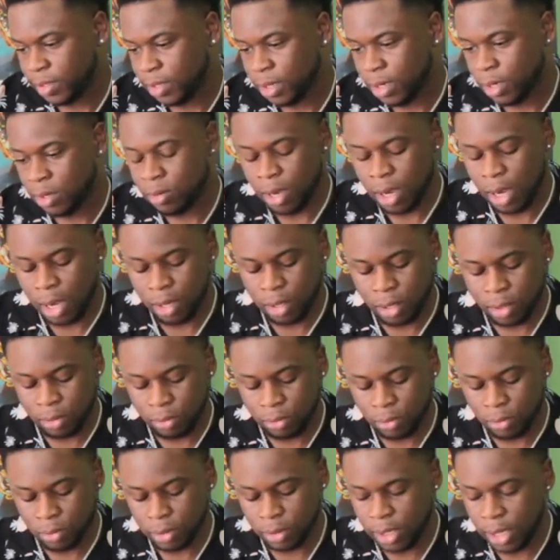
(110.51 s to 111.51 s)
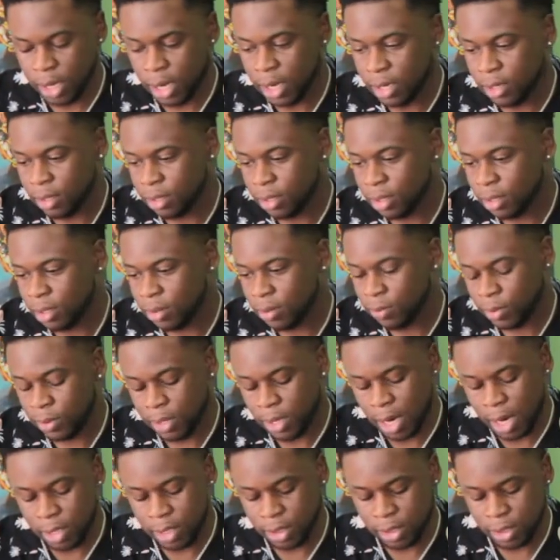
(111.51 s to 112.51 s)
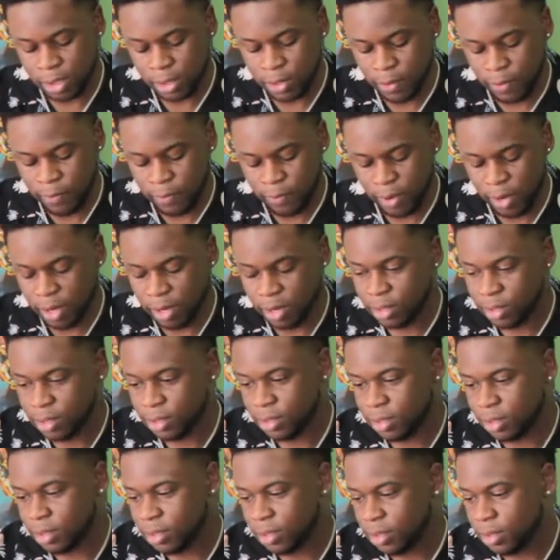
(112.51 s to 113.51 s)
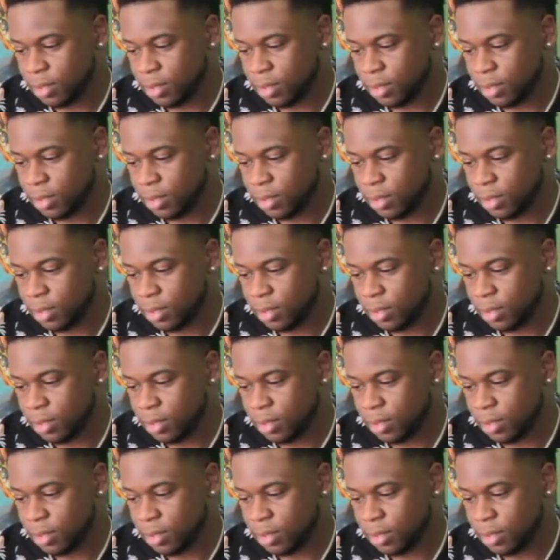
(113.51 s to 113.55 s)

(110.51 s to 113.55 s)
You gotta come through the gate, nigga. We gotta see your face.